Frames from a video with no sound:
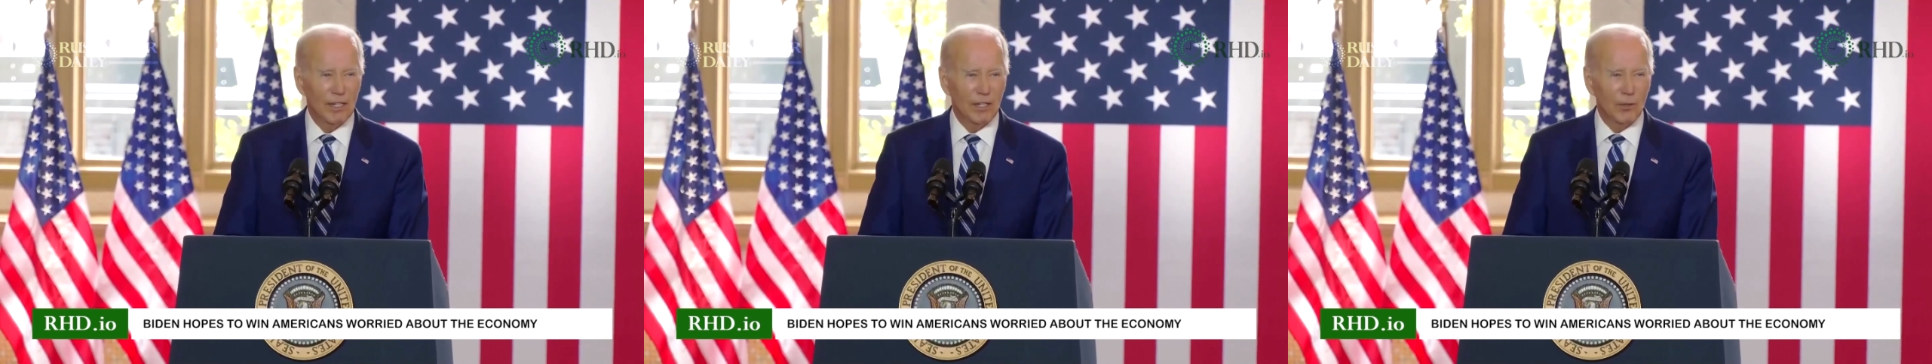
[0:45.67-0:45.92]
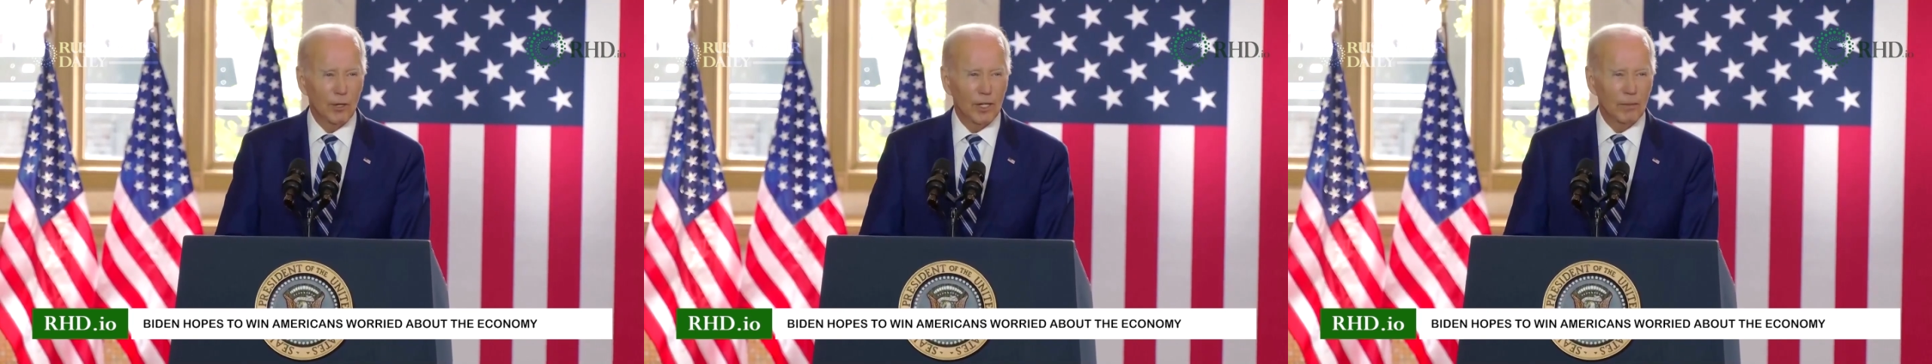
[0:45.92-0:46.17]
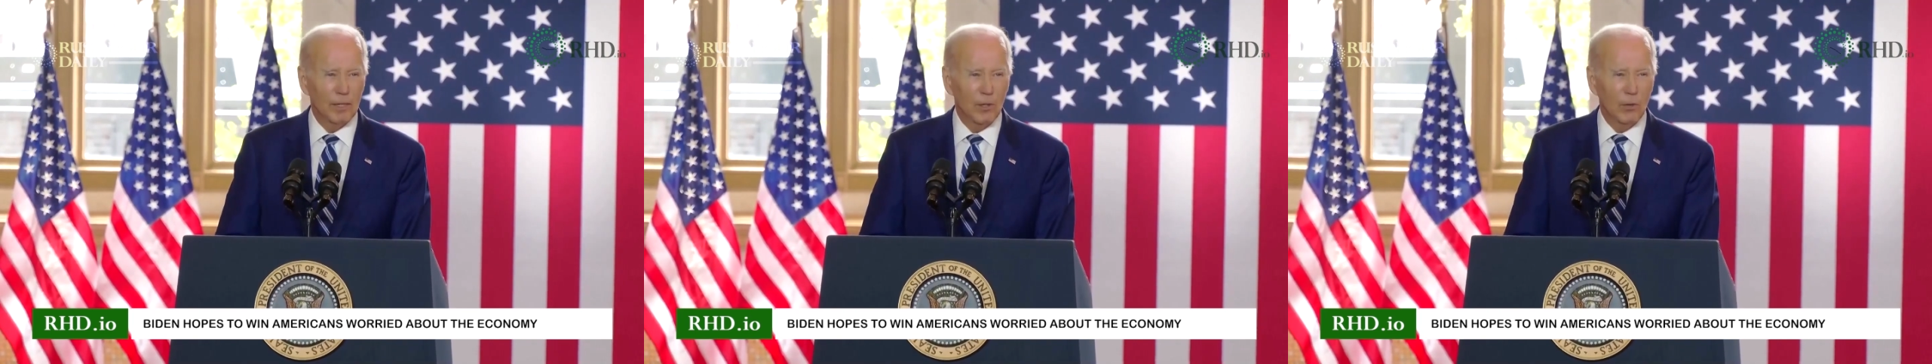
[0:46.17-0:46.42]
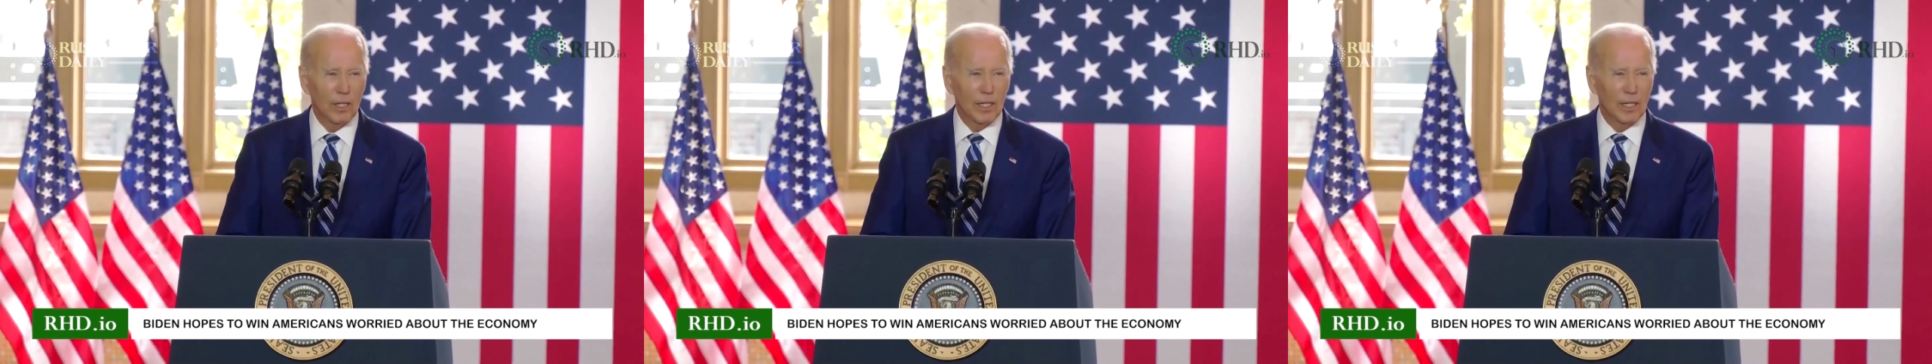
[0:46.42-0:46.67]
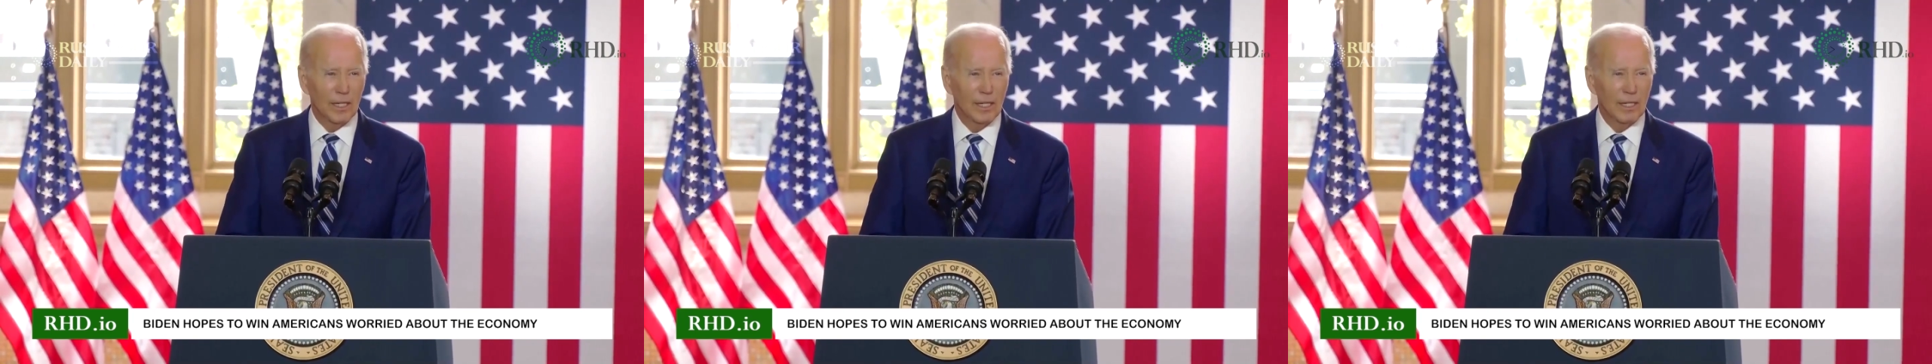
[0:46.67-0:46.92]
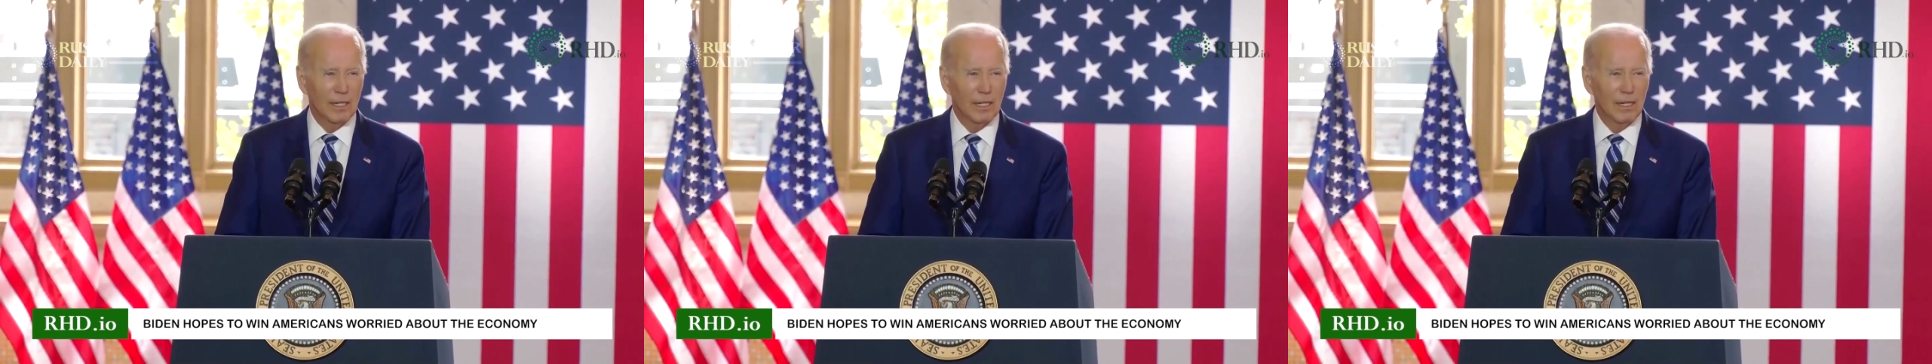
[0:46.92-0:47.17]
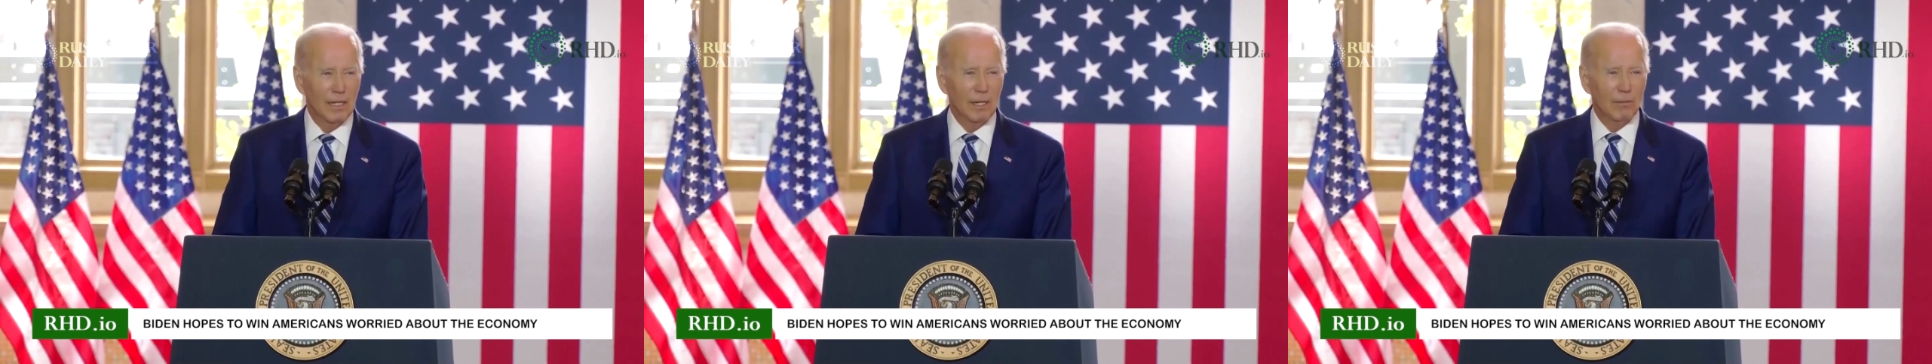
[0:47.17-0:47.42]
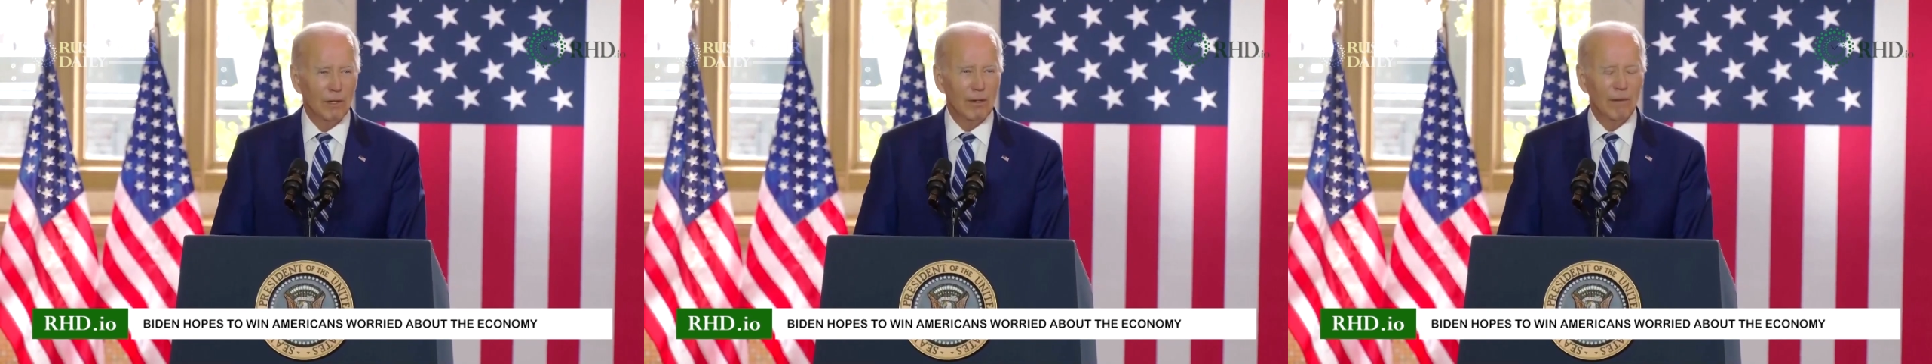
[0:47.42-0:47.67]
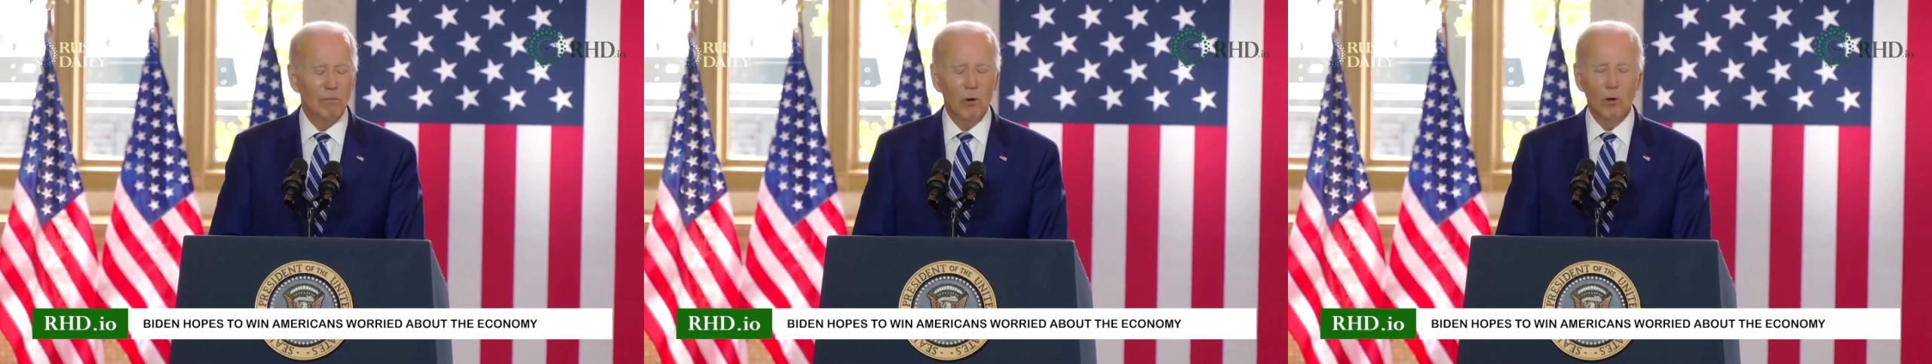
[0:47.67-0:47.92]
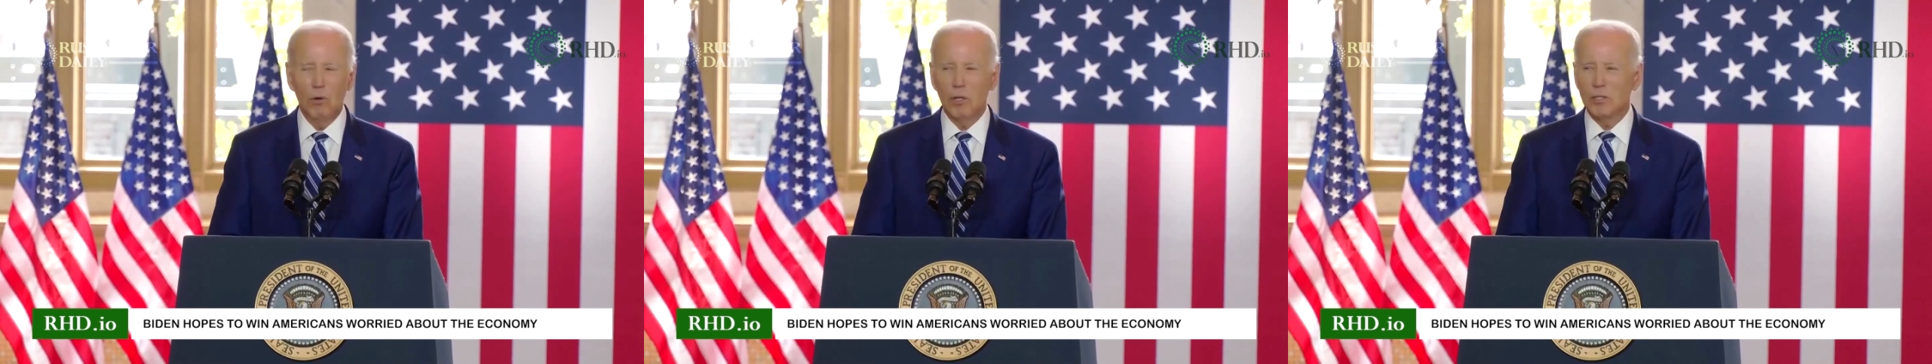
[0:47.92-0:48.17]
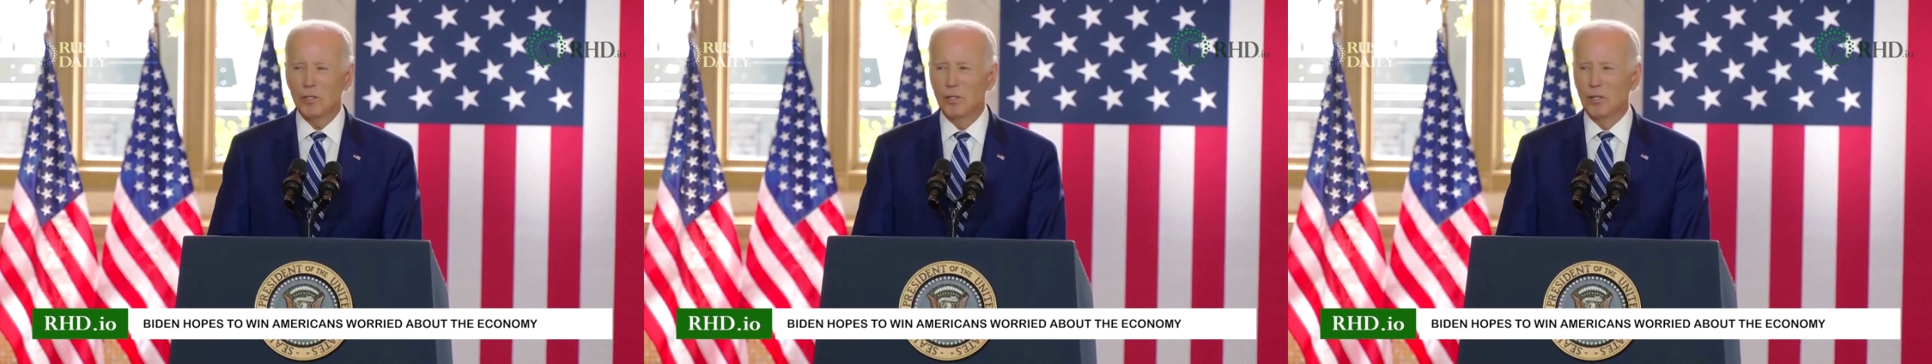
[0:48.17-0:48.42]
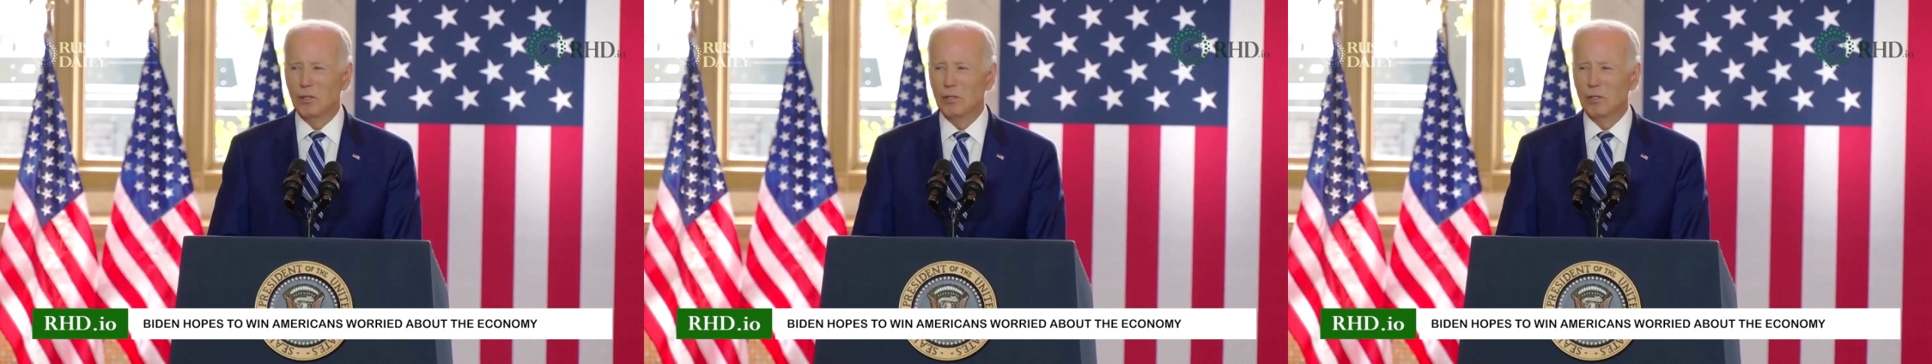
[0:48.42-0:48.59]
incredibly quickly. We have more work to do.